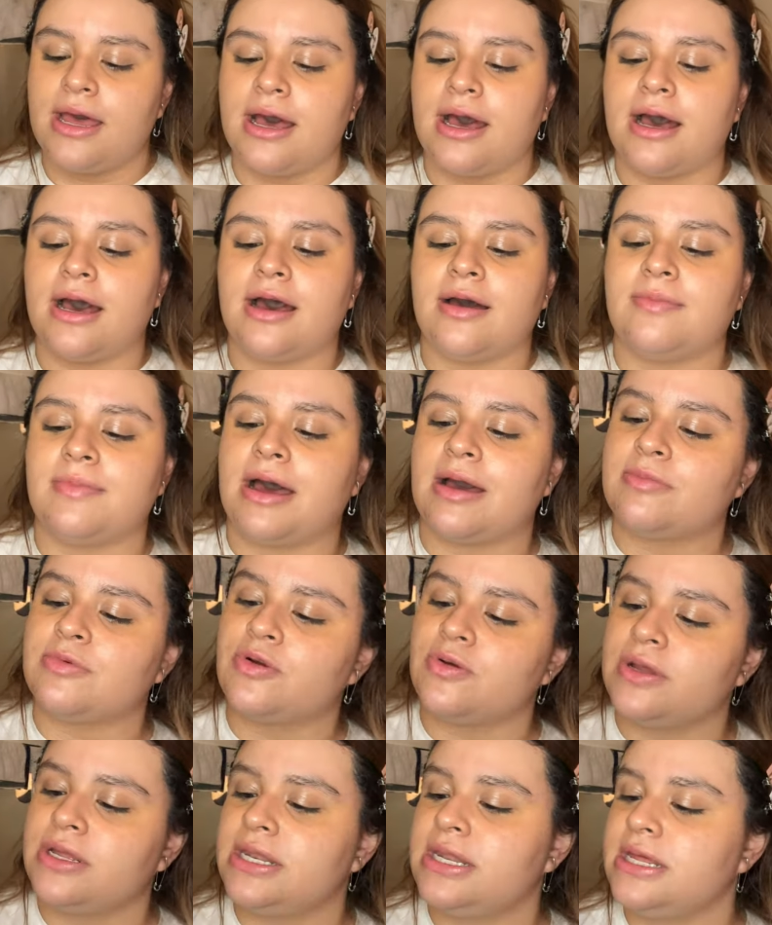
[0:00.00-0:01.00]
I'm
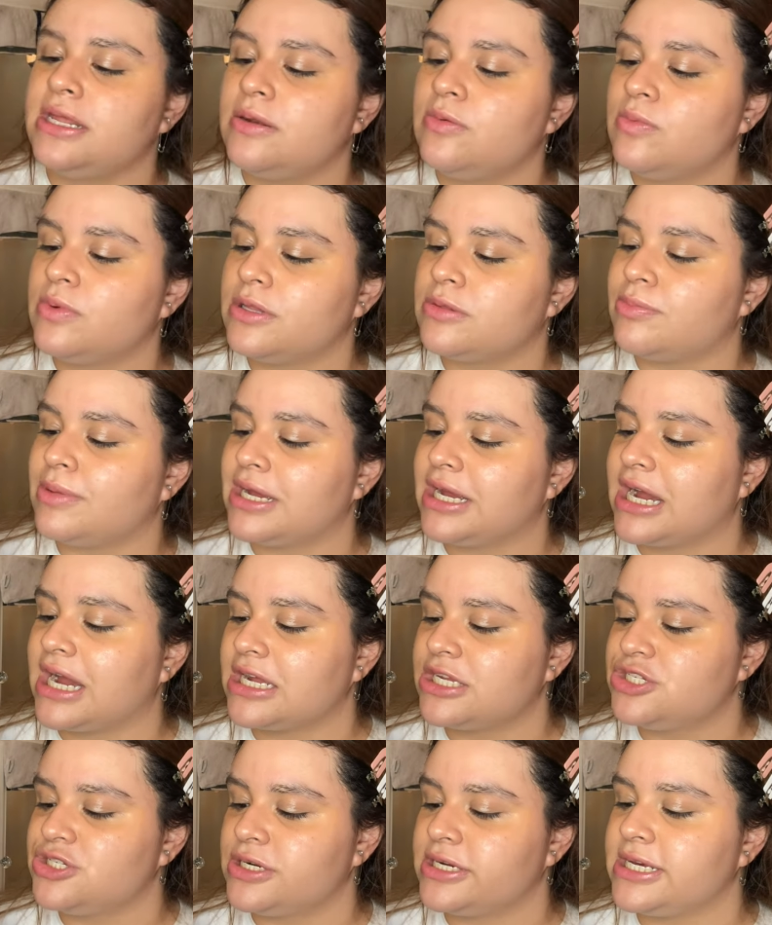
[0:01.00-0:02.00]
going in with my
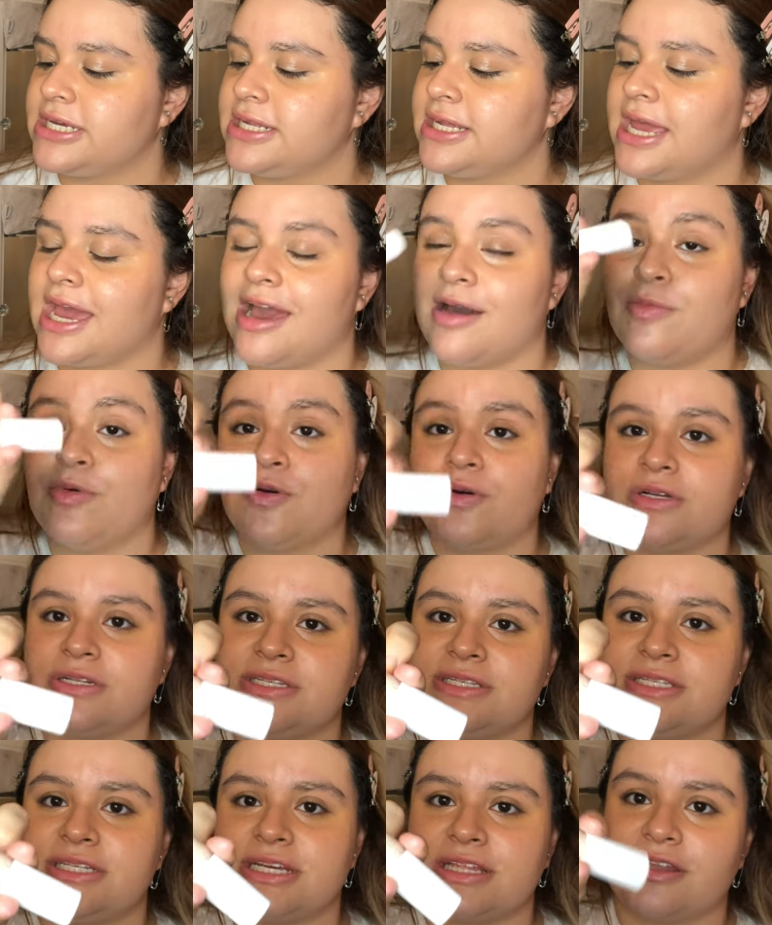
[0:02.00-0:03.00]
hydrating camel
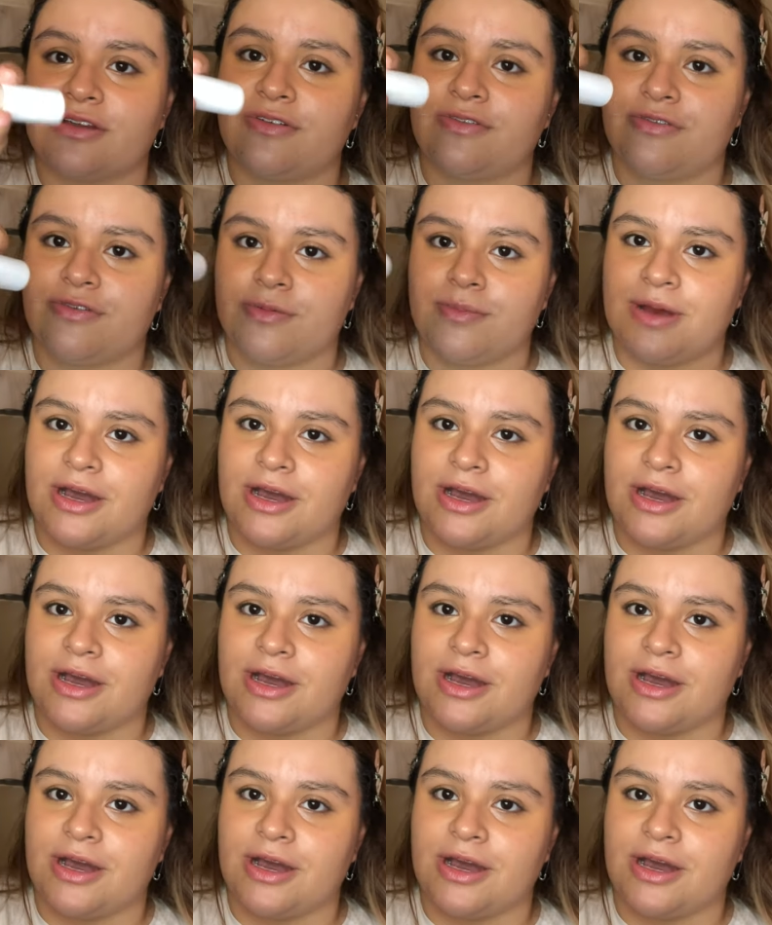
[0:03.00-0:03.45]
concealer from